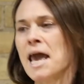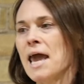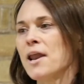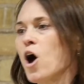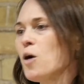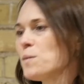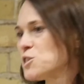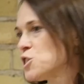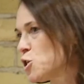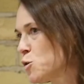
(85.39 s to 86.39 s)
And all but
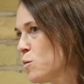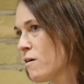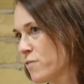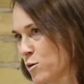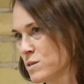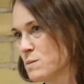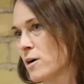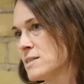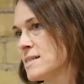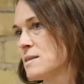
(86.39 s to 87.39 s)
2 of those
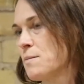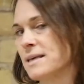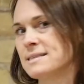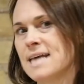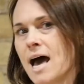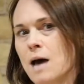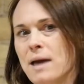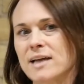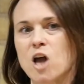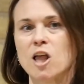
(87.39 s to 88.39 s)
participants
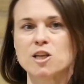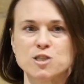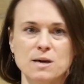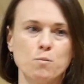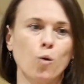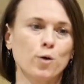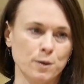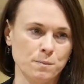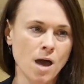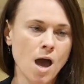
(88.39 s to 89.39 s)
acknowledged that
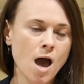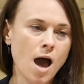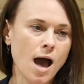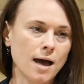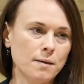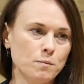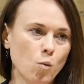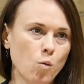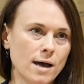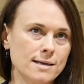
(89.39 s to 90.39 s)
boredom
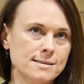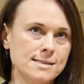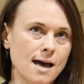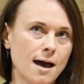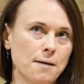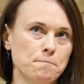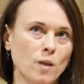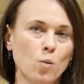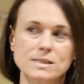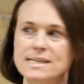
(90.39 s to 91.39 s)
was
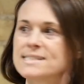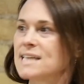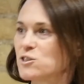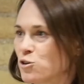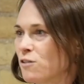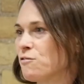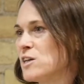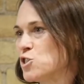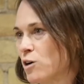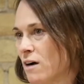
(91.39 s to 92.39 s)
a central
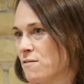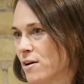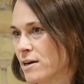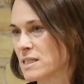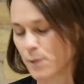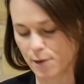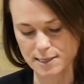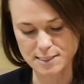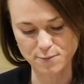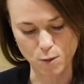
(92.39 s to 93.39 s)
feature of their
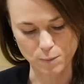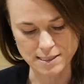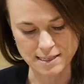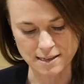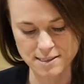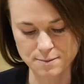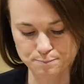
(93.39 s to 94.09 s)
experience of homelessness.